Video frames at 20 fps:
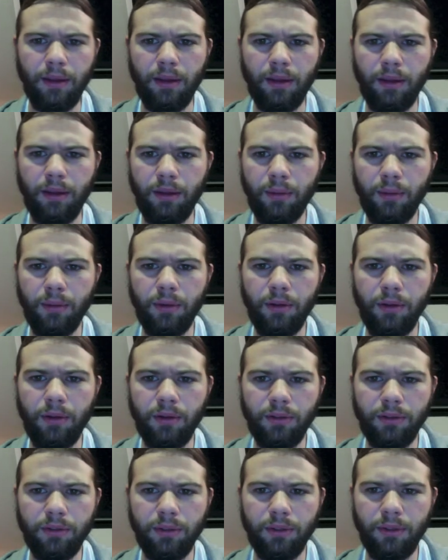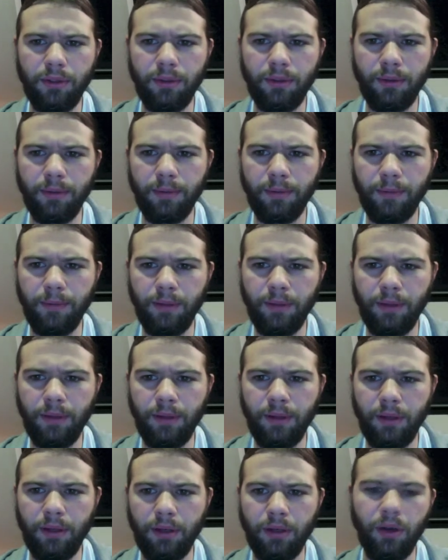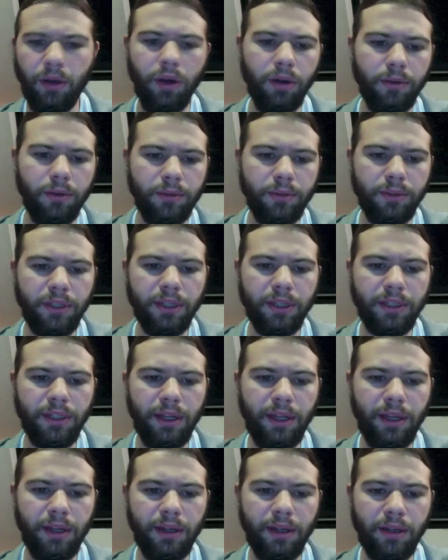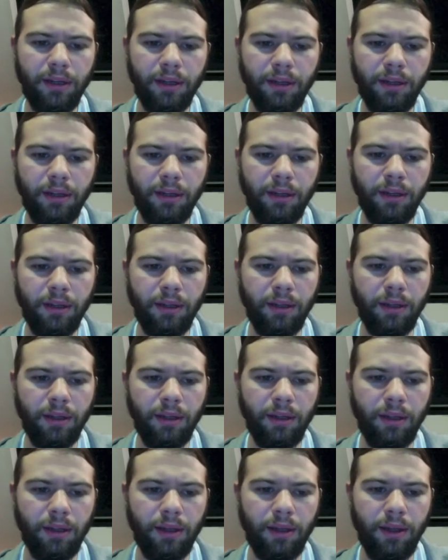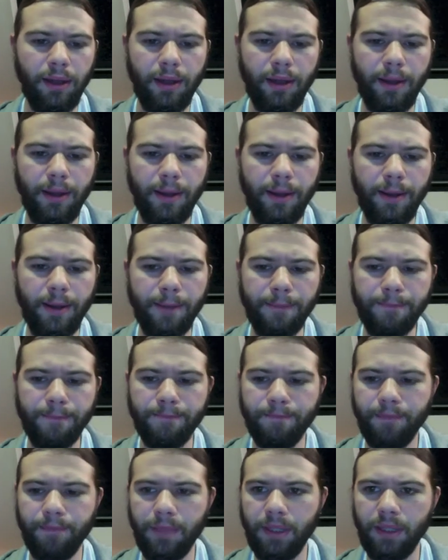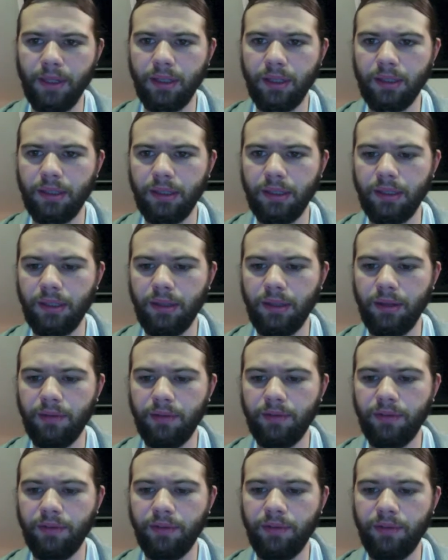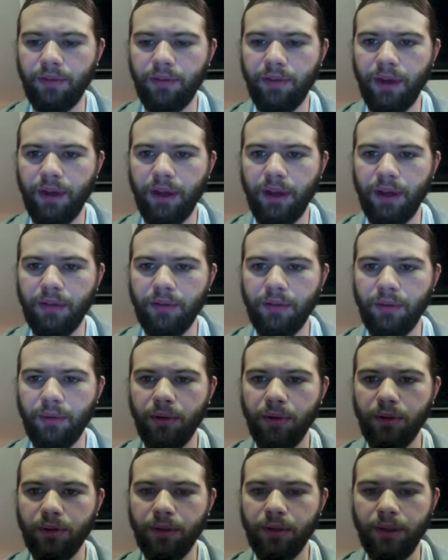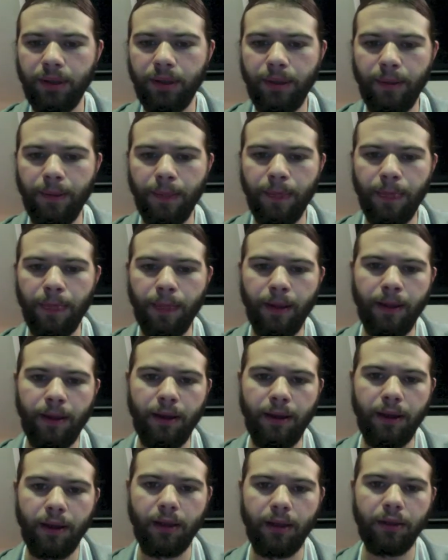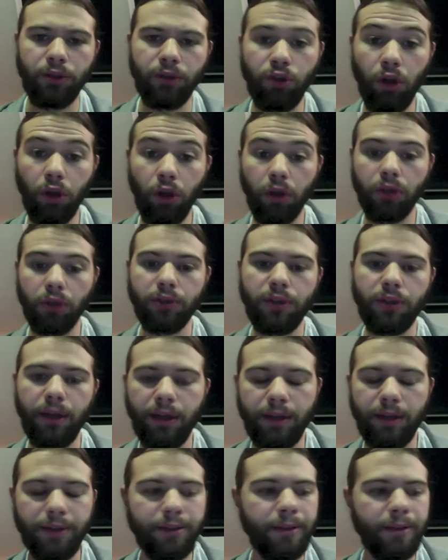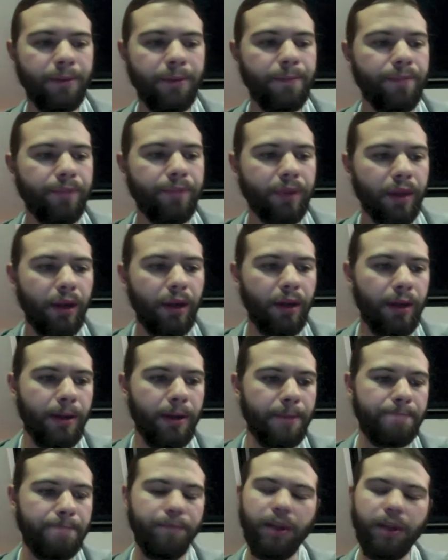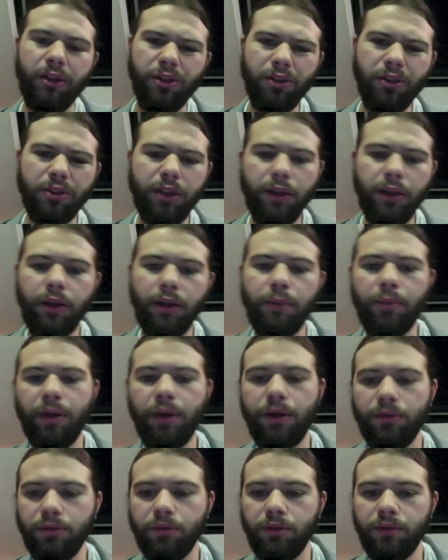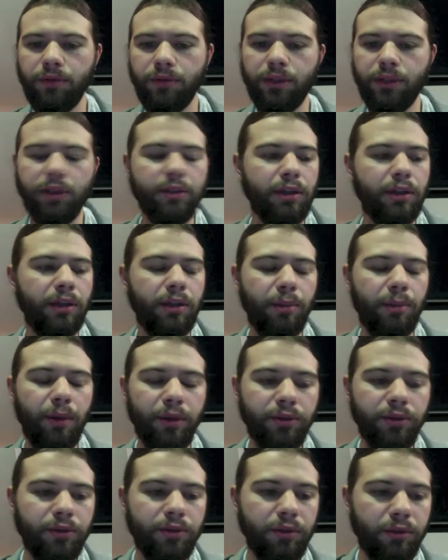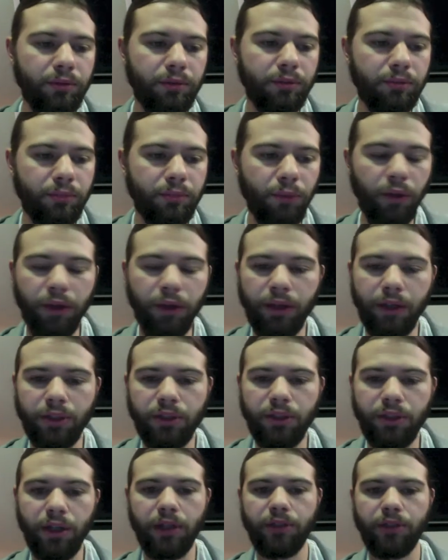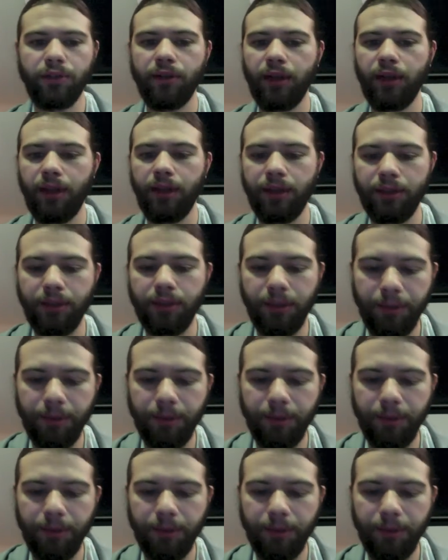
It was no 16. Um, 16.55 it was dollars that is um, I'll not tell you in pounds obviously because that depends on what the exchange rate is